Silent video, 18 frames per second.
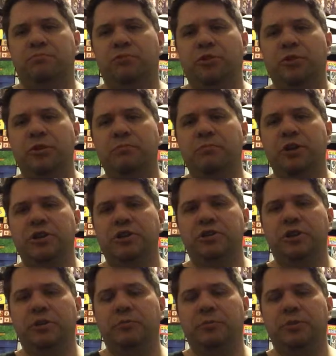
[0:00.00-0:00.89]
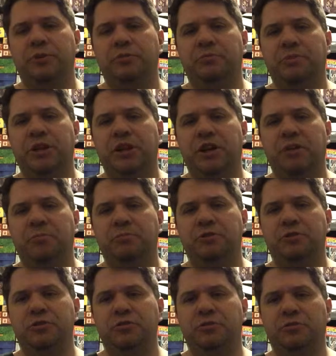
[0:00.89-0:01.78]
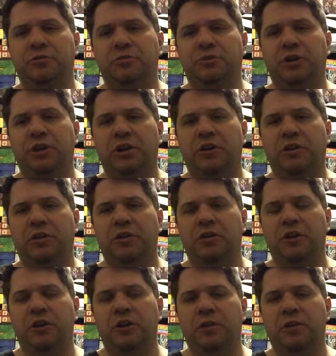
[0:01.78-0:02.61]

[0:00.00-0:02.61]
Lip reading: pretty much opened me up to a